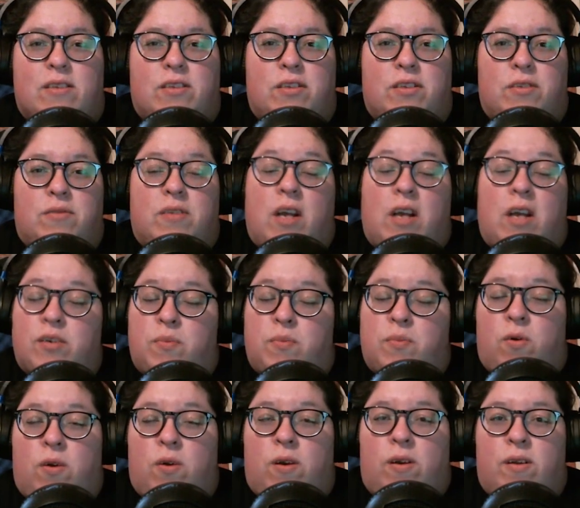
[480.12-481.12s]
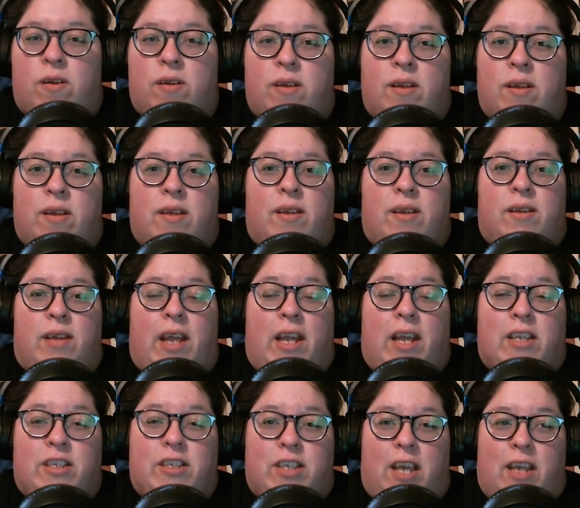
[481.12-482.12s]
to Dr. Borror
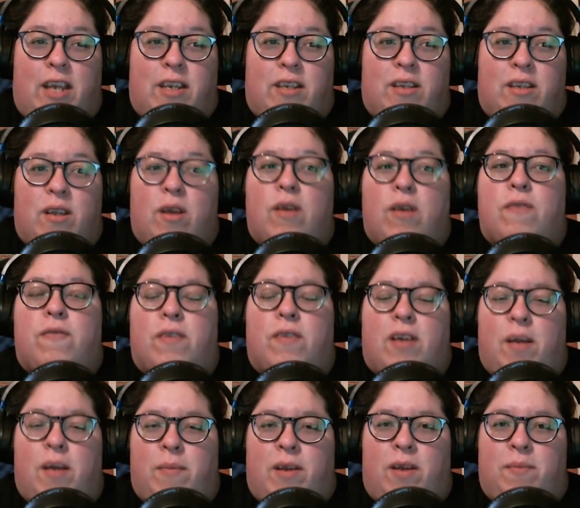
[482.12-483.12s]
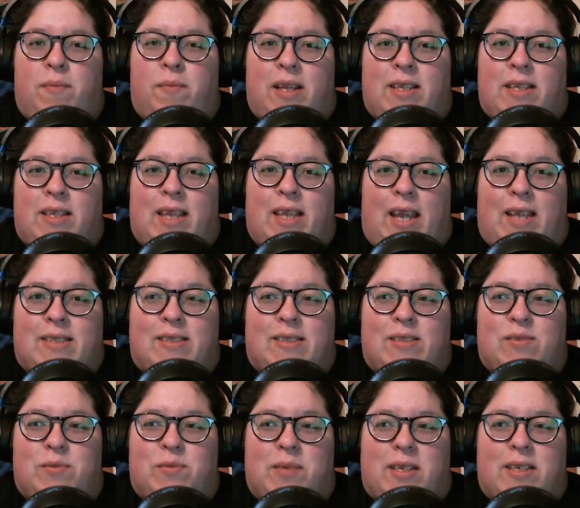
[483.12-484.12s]
and Janet for coming on Playing the Ace
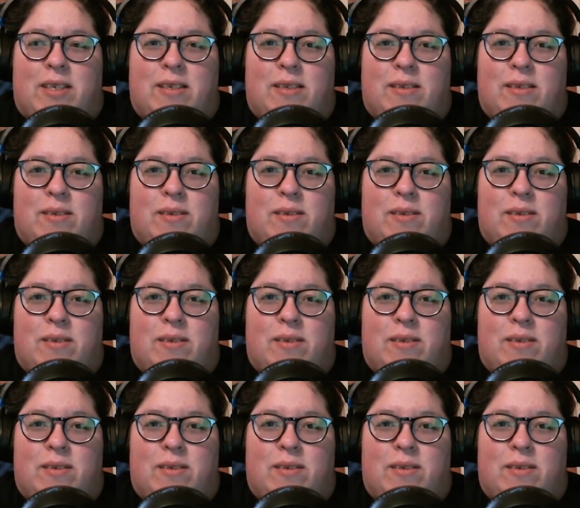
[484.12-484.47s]
this week.